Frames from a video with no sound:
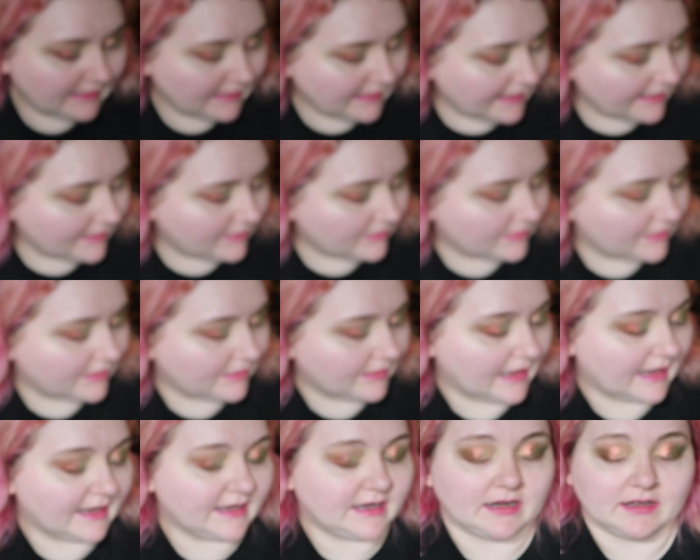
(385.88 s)
I don't know.
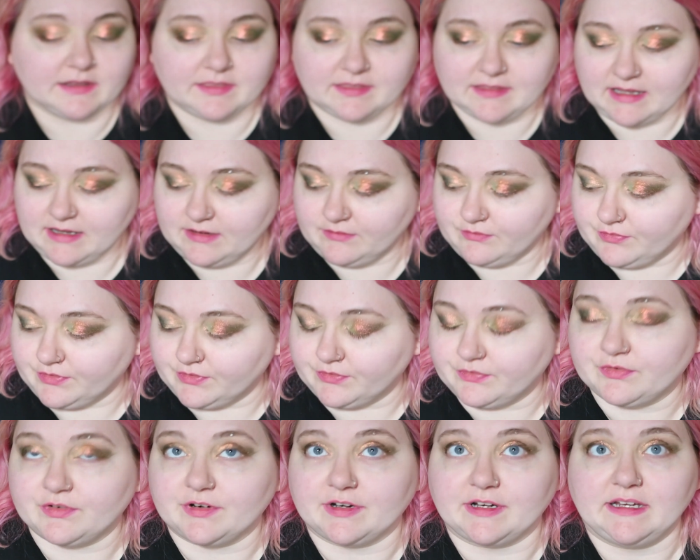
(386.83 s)
I got that for
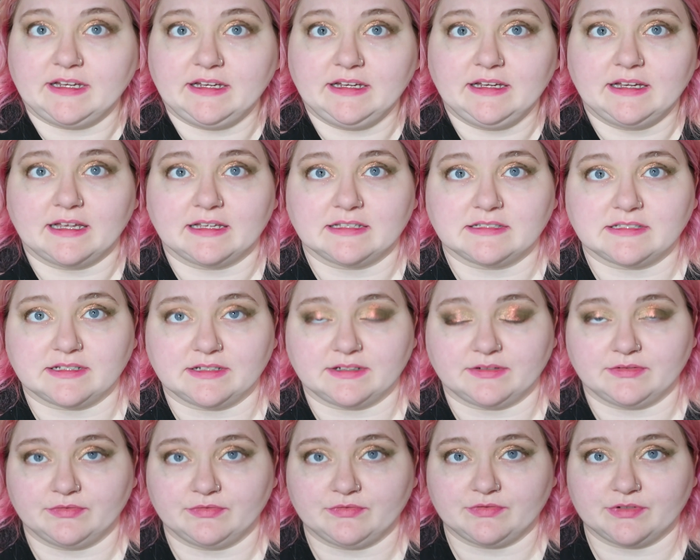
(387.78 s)
free as
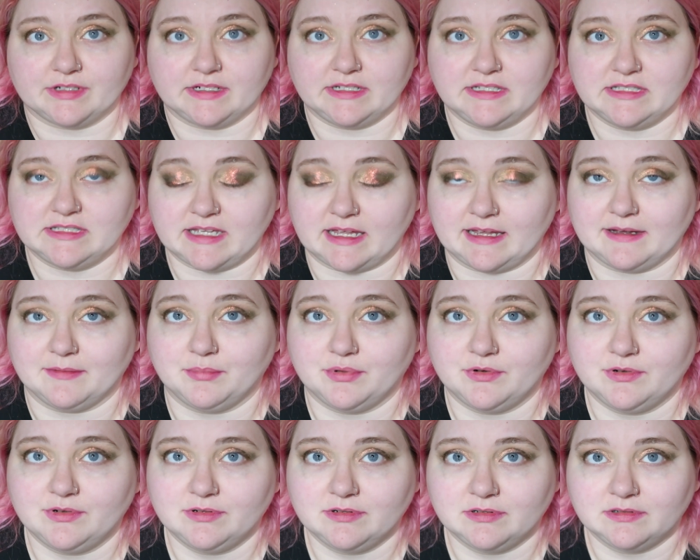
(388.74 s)
a free
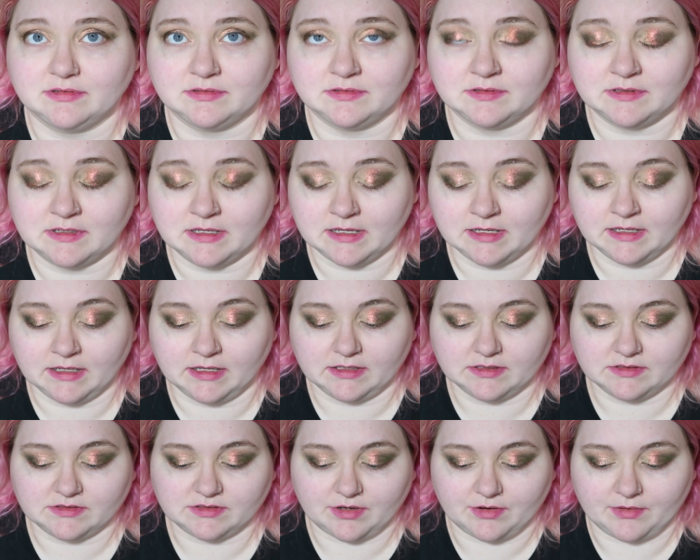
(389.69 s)
sample.
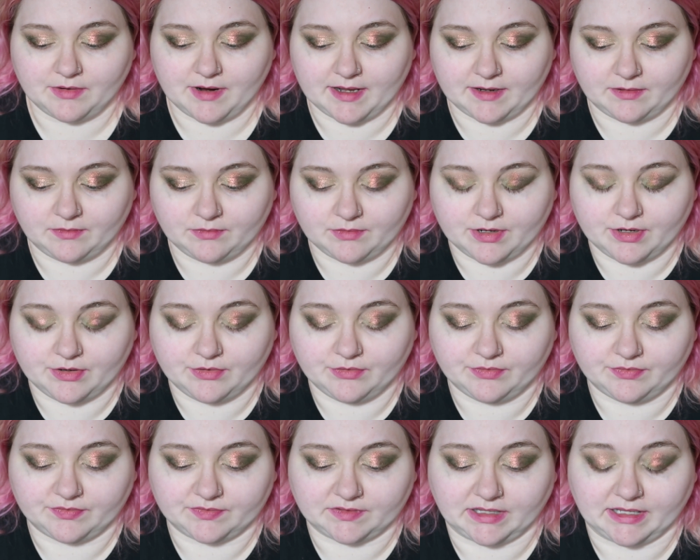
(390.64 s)
So I don't know
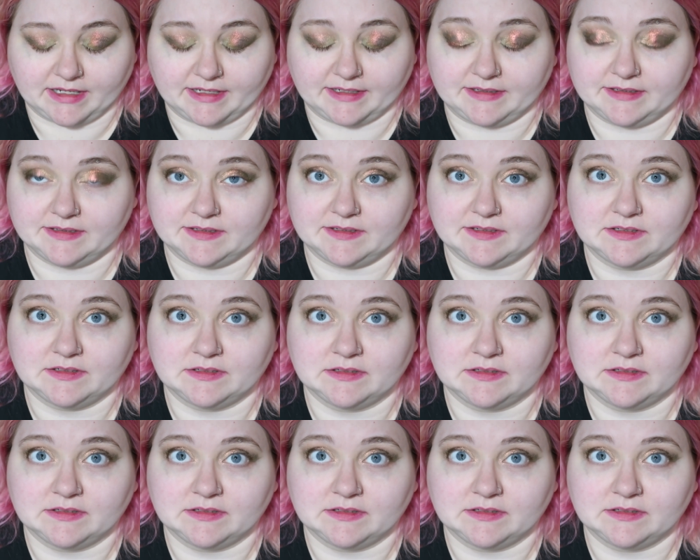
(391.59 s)
if like